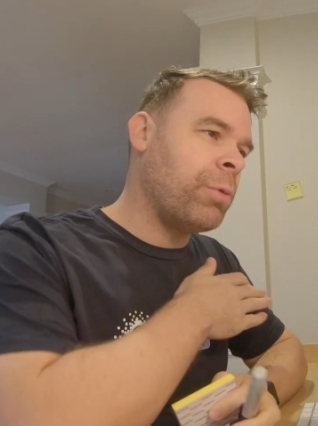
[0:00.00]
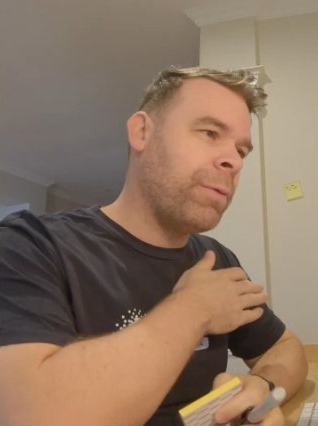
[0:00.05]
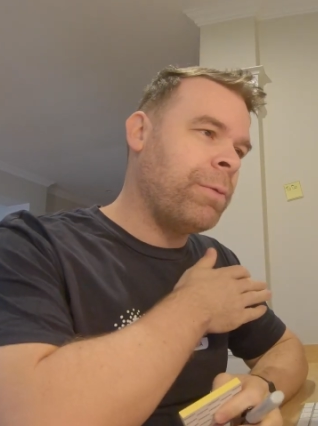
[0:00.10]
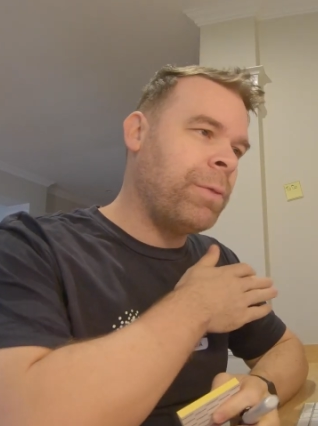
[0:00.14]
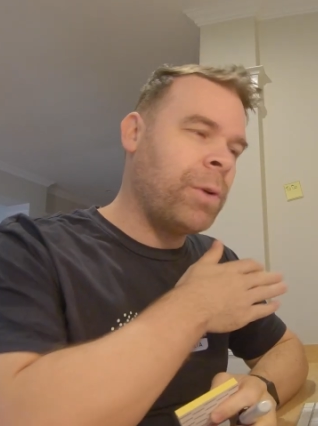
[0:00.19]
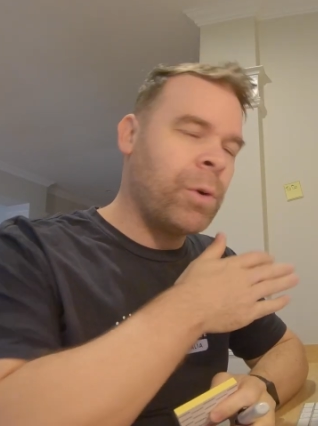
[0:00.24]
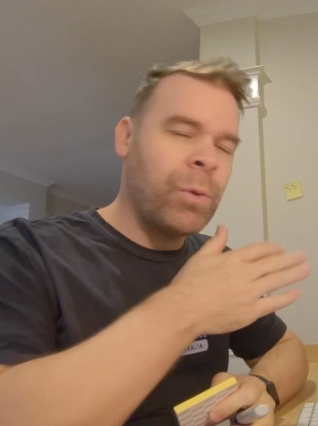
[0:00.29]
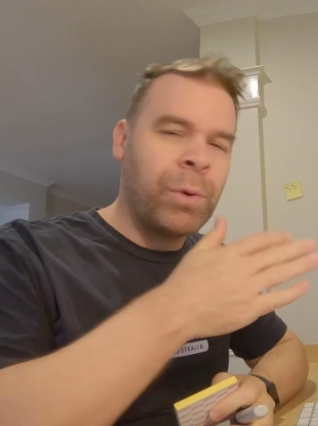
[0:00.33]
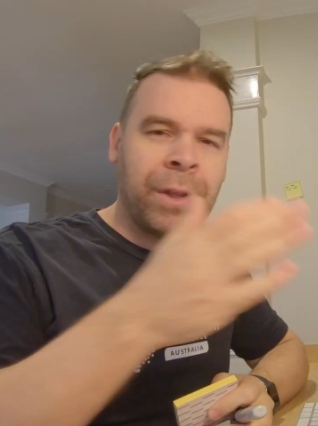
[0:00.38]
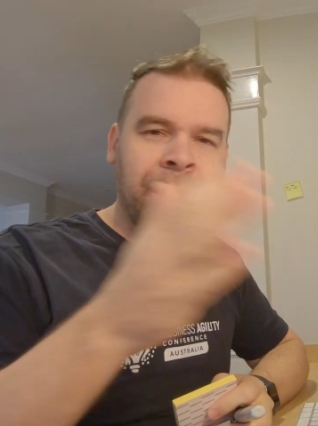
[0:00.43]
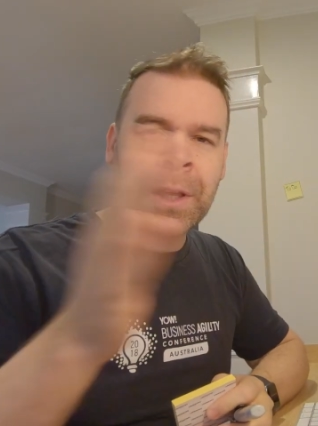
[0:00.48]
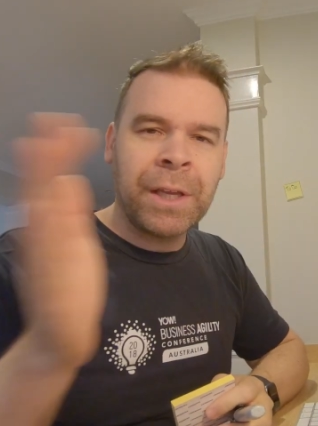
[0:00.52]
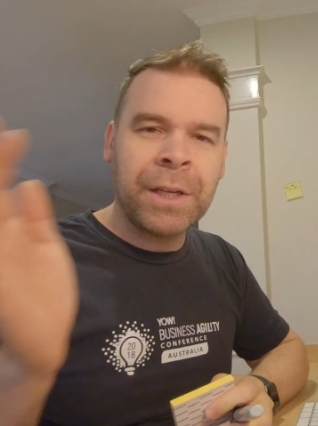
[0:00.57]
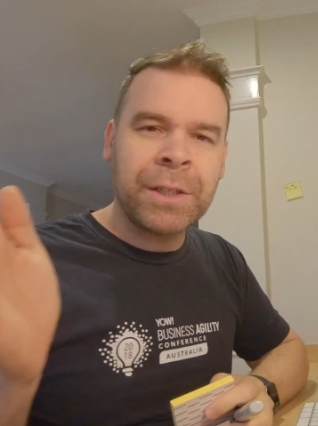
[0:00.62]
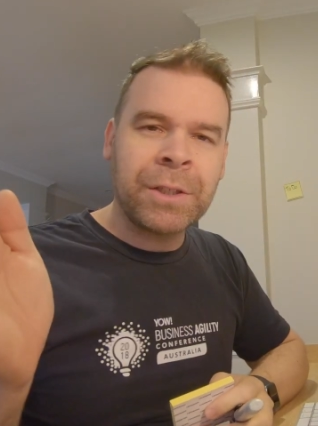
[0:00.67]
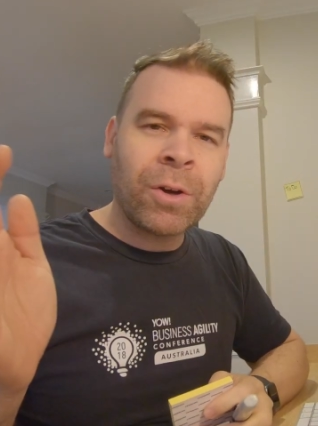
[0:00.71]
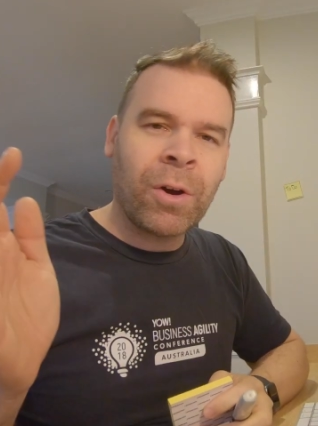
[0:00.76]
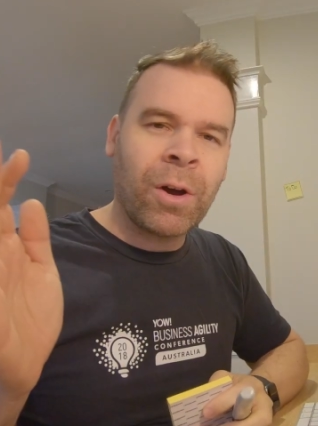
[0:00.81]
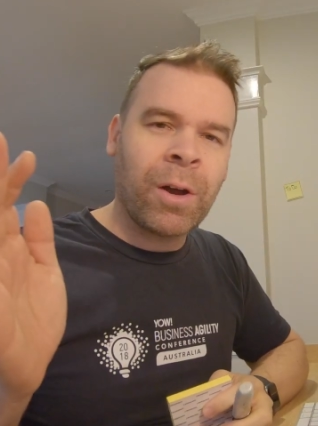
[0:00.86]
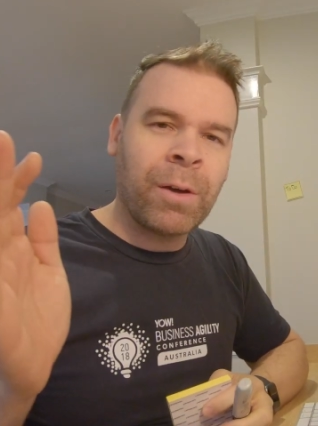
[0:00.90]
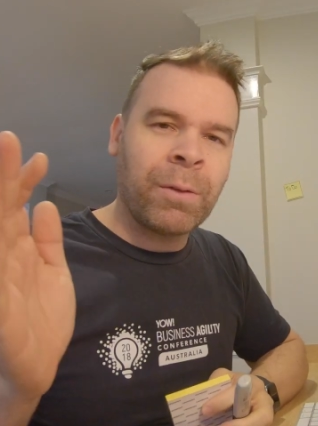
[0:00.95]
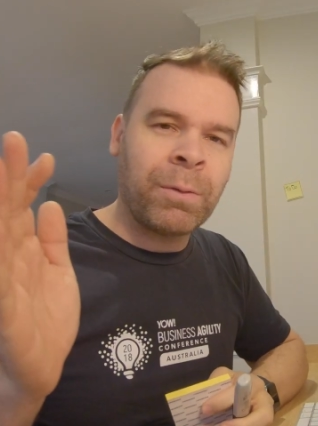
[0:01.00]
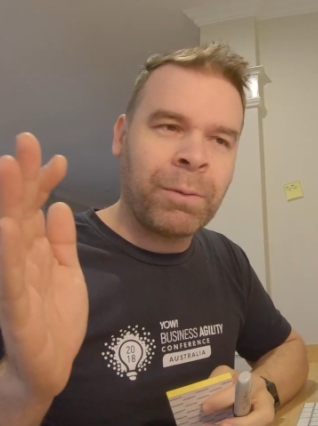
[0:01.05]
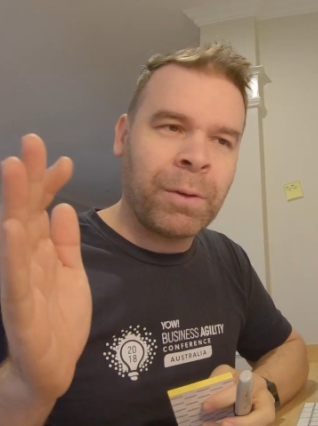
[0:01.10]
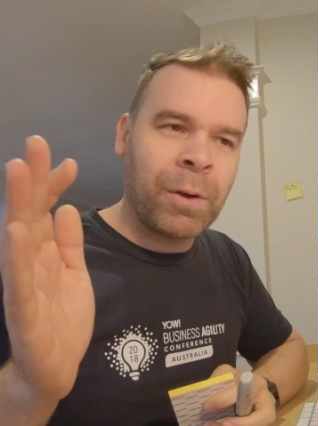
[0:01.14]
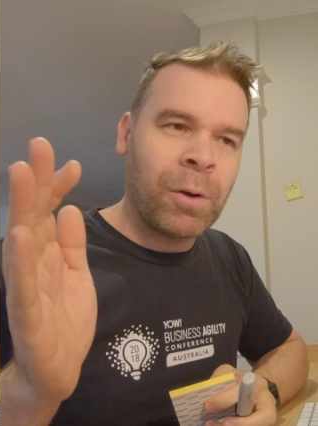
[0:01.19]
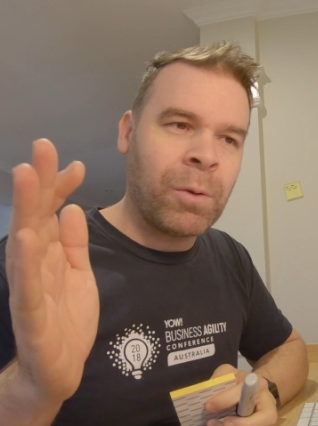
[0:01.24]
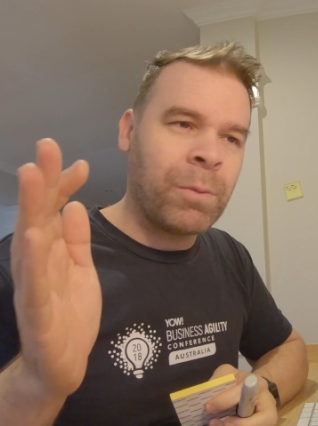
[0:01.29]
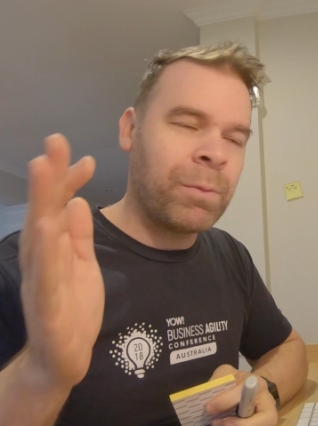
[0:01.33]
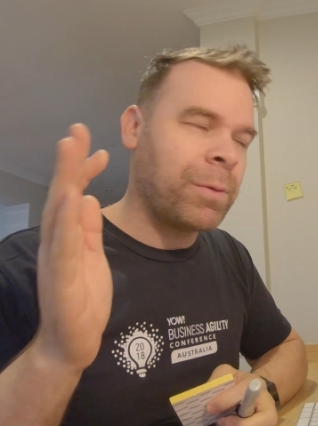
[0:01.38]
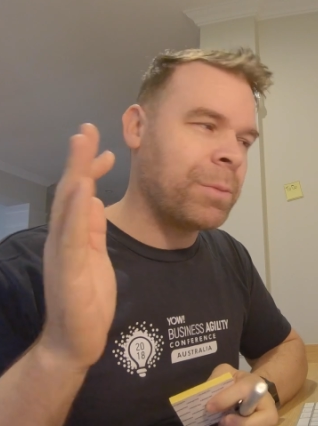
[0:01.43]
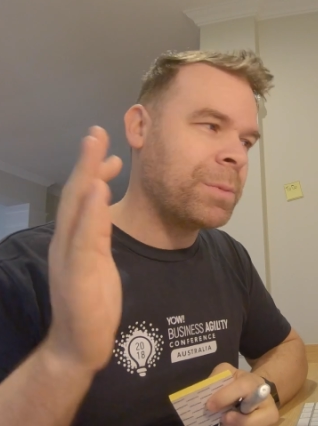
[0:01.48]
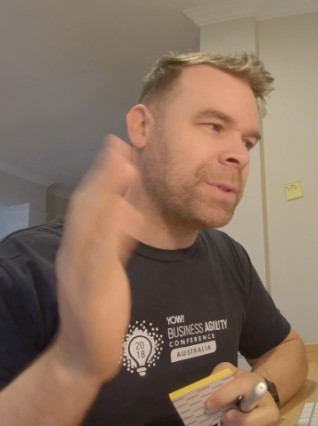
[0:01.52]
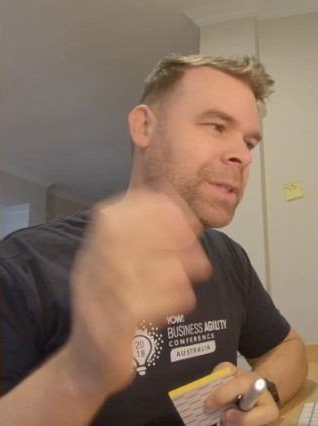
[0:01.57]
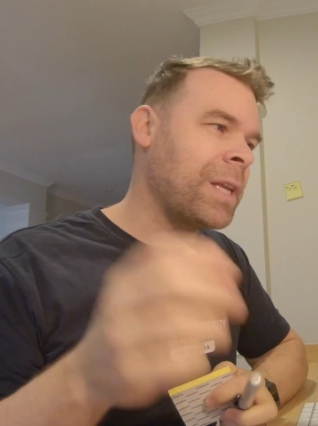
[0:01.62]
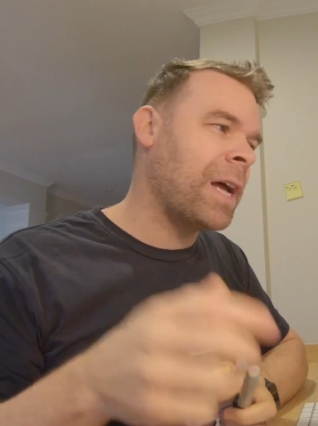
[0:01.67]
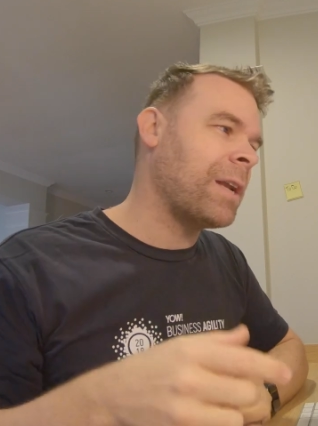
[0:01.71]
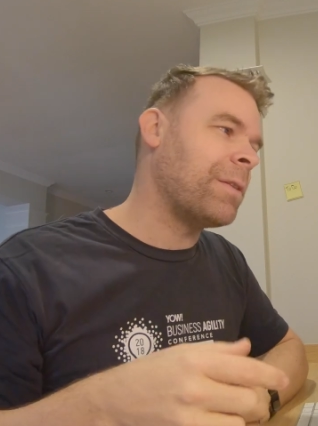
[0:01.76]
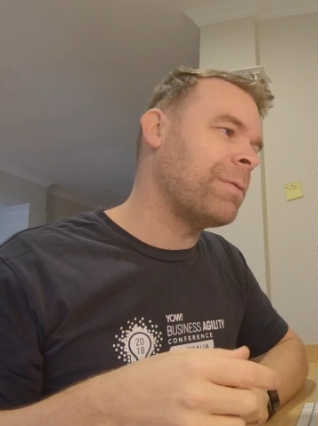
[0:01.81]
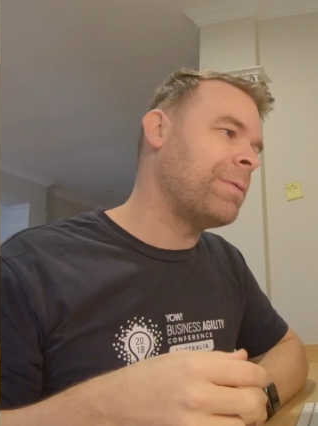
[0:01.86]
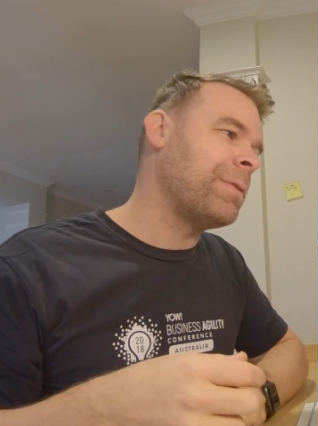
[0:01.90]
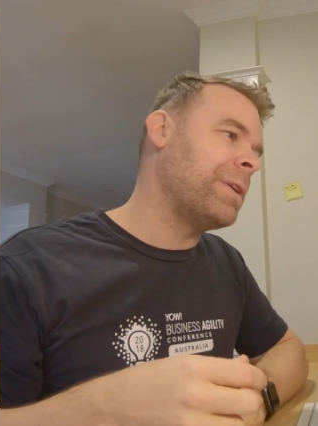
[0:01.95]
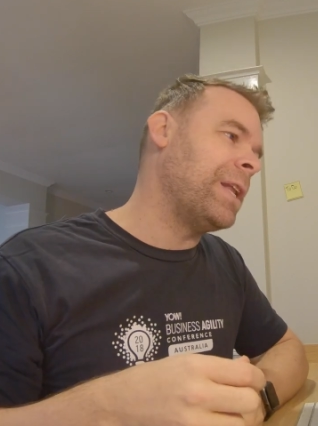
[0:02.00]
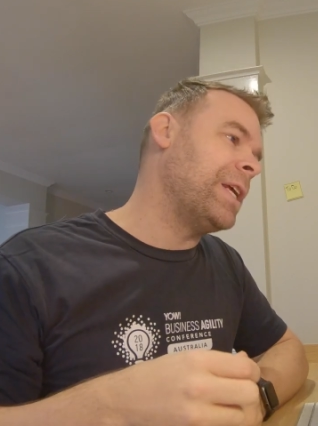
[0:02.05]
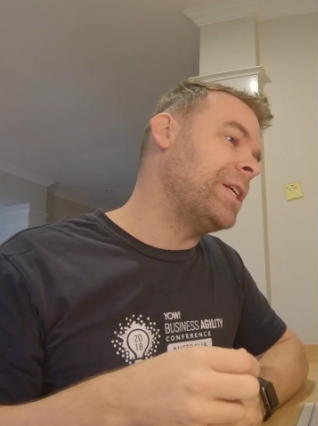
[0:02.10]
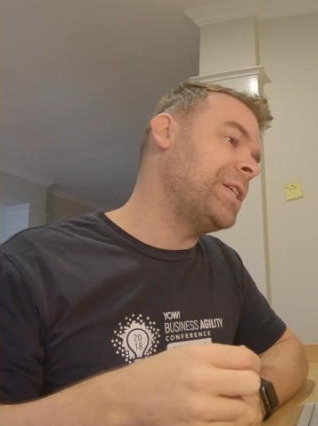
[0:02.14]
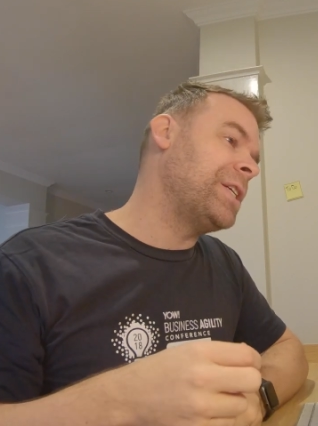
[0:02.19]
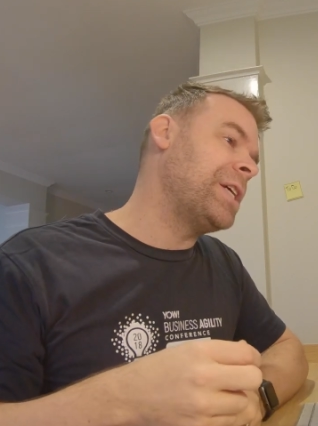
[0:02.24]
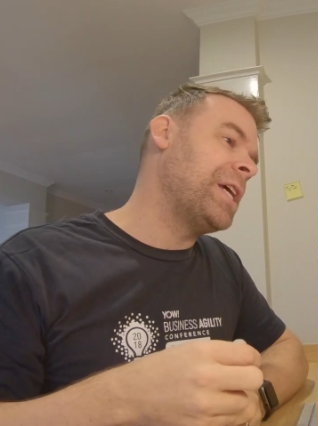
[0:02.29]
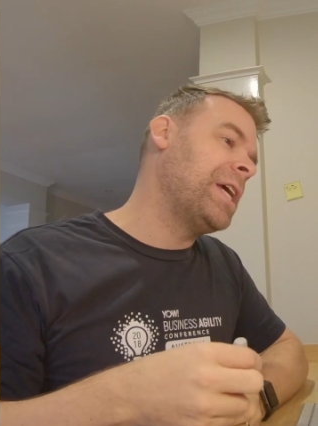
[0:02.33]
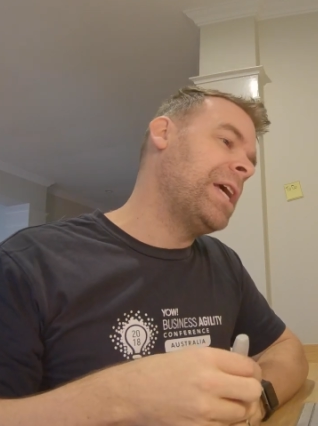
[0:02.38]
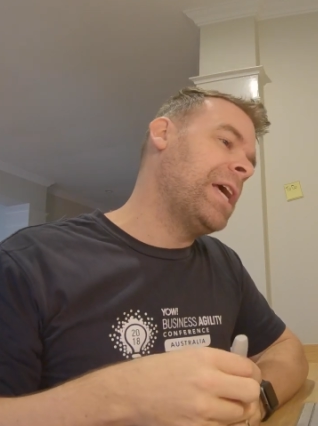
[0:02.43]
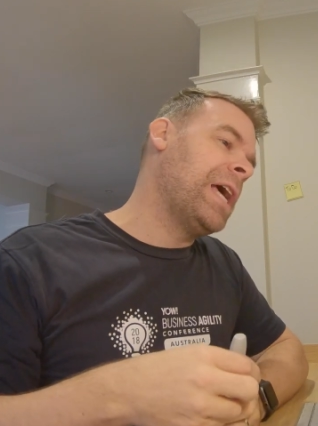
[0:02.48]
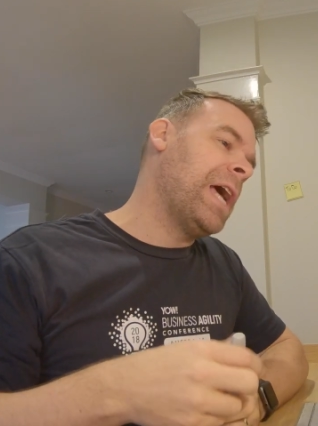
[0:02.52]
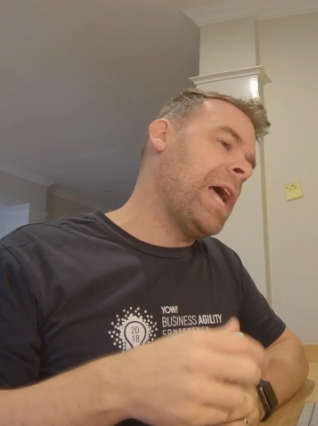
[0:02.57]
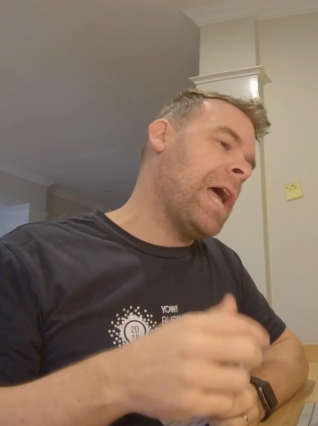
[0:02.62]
reviewing the entire film from start to finish,